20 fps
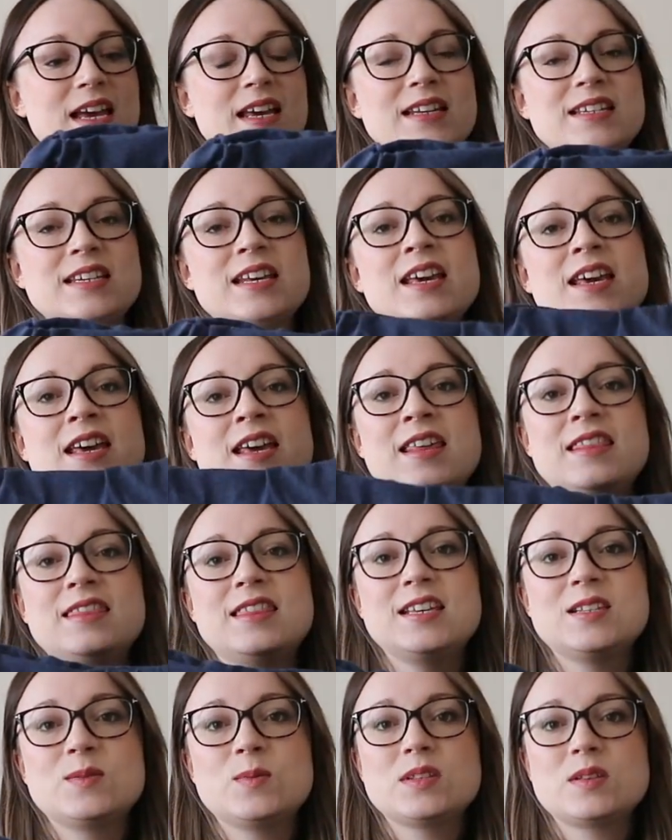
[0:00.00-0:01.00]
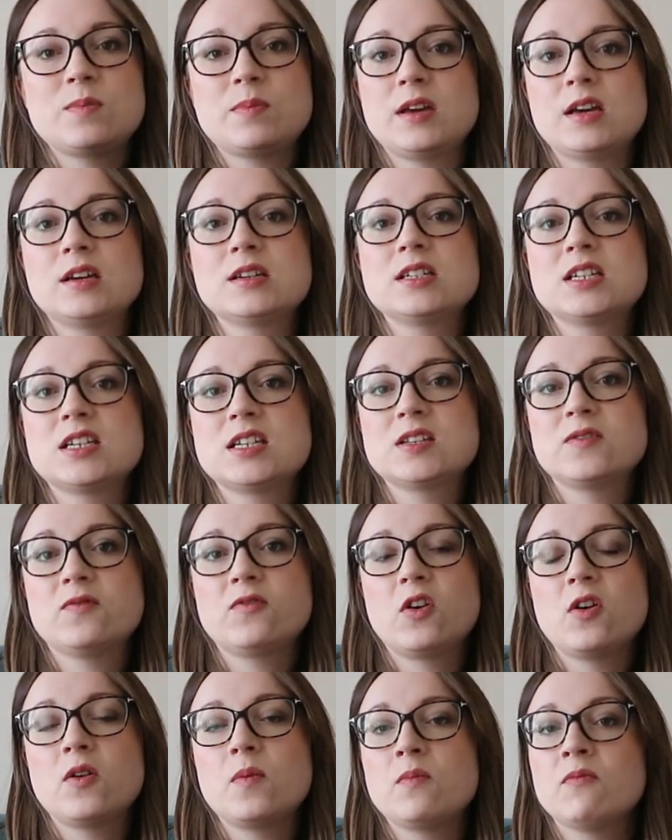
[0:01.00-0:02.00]
And this was a purchase
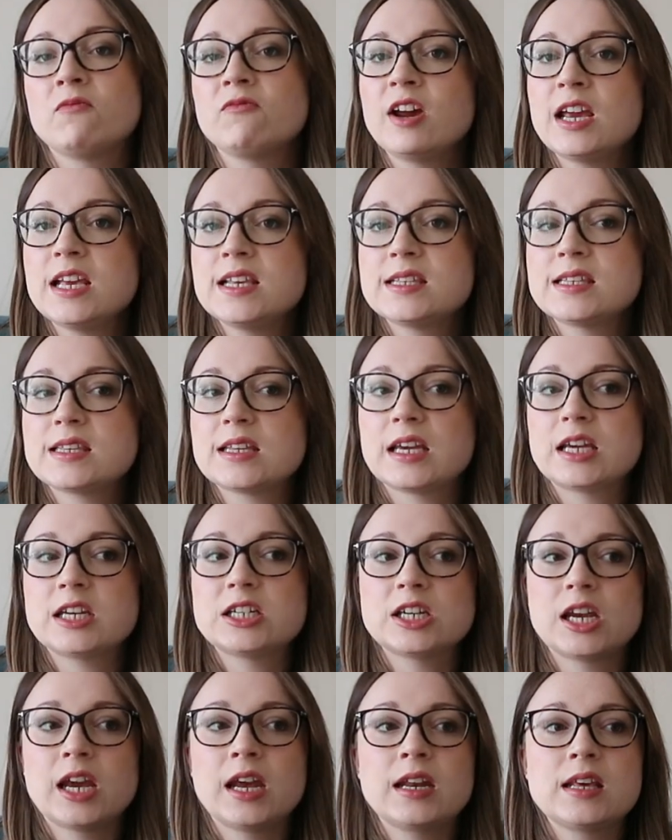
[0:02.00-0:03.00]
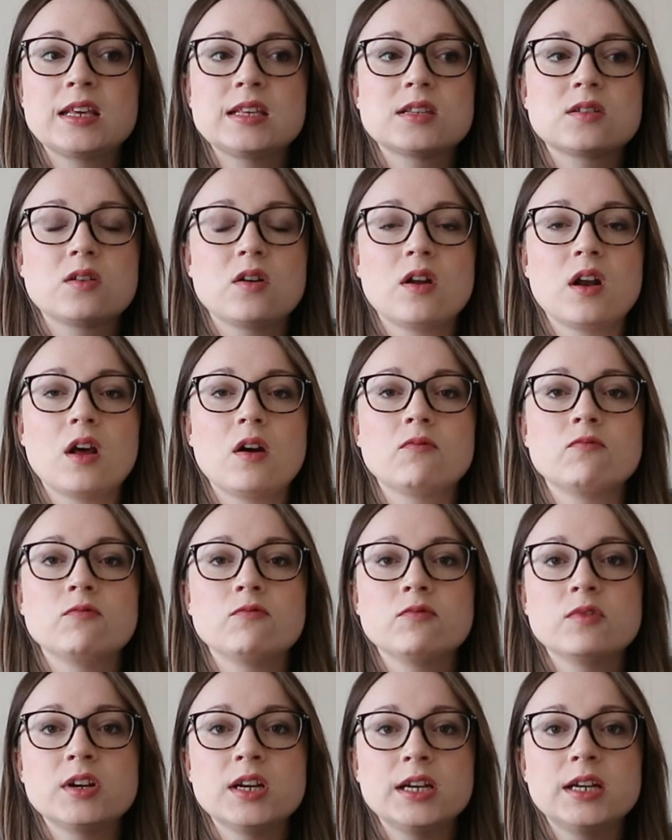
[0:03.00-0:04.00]
from Ray Stitch, and it's got a
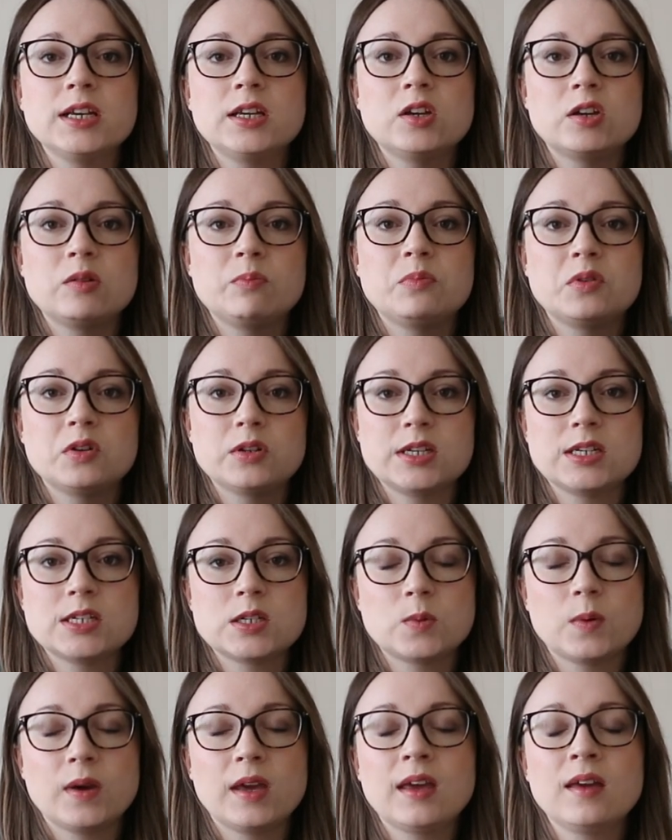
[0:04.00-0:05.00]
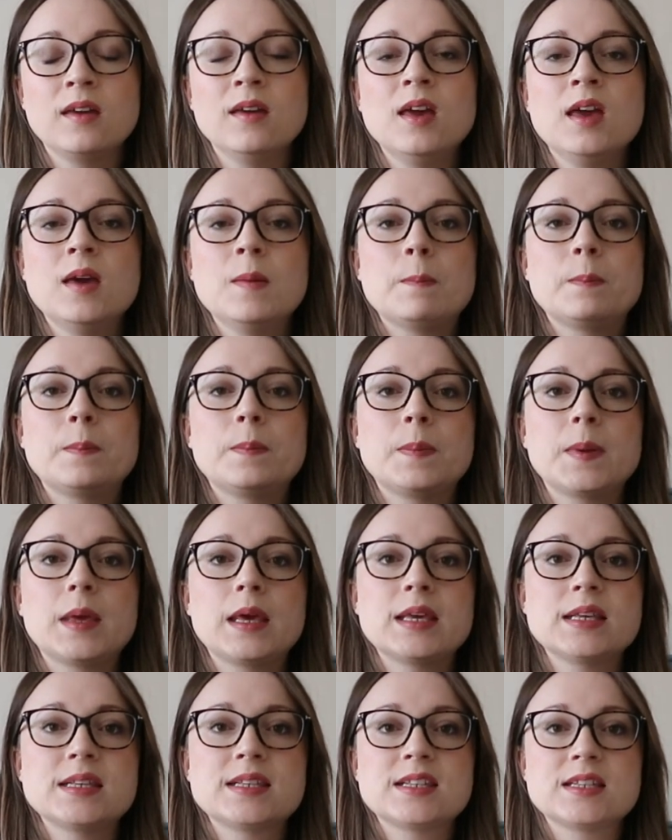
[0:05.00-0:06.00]
really good body to it,
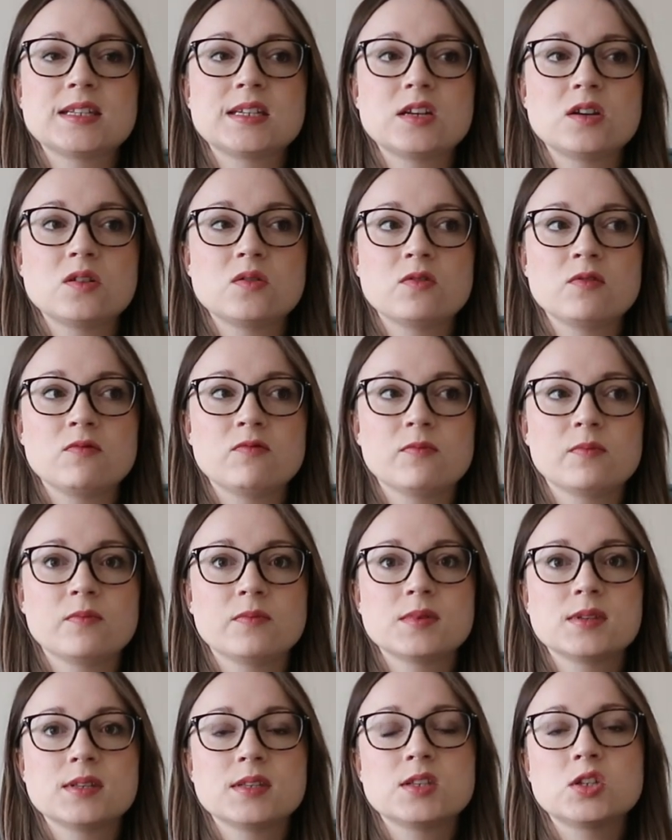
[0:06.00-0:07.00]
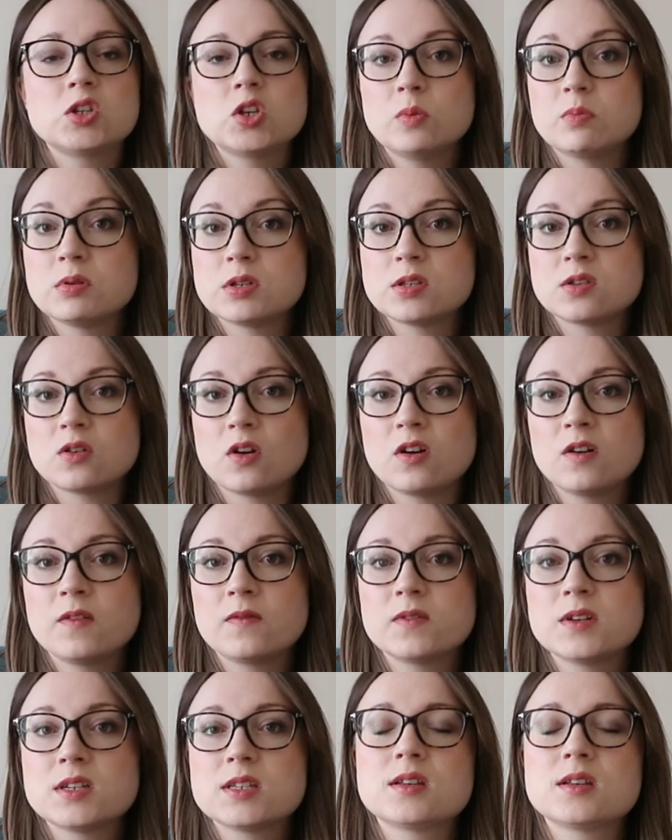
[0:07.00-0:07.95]
but it's still super soft.